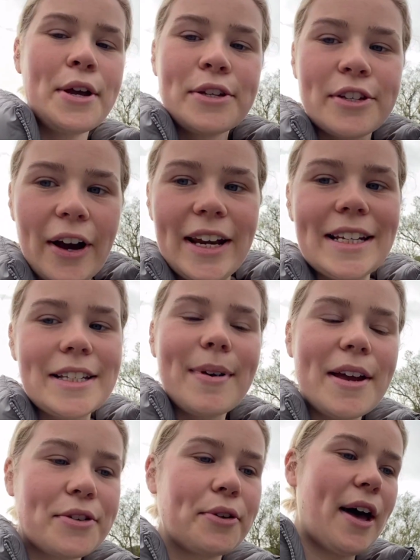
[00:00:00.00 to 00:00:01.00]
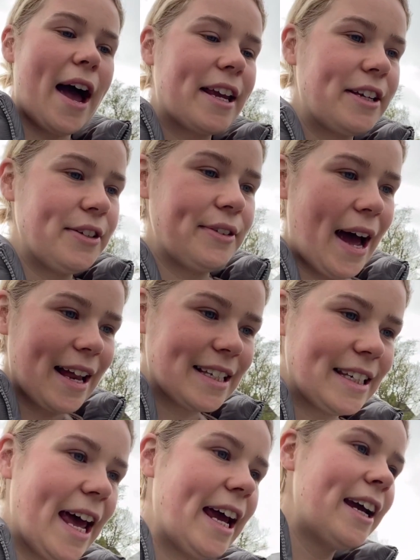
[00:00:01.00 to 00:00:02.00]
So I need to make sure that I can do that
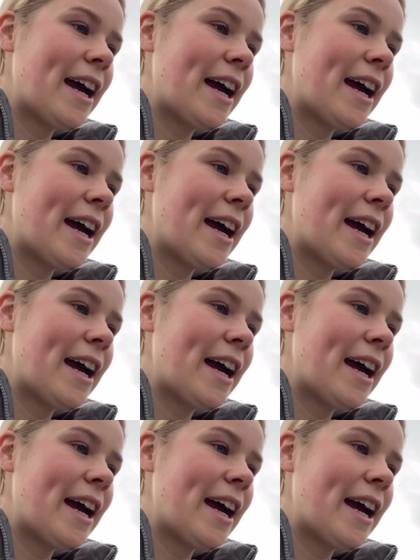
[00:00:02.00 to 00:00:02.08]
today.